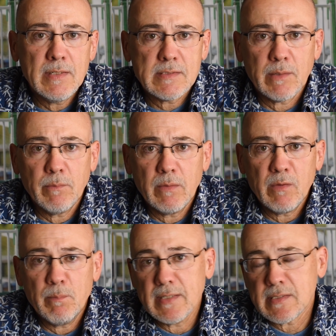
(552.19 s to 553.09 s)
some of
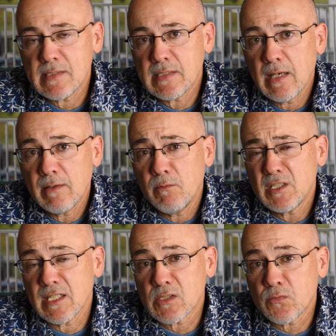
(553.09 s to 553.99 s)
the best
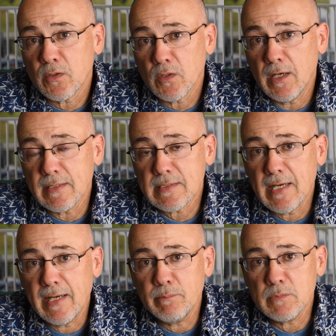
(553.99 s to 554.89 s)
6 furlong
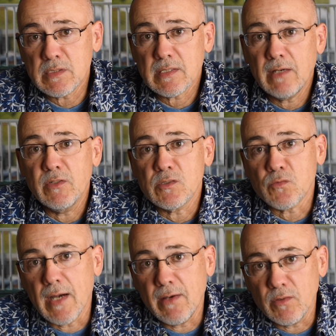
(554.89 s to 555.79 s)
times of his
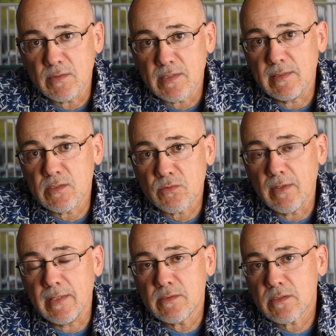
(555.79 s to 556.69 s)
rivals in this race.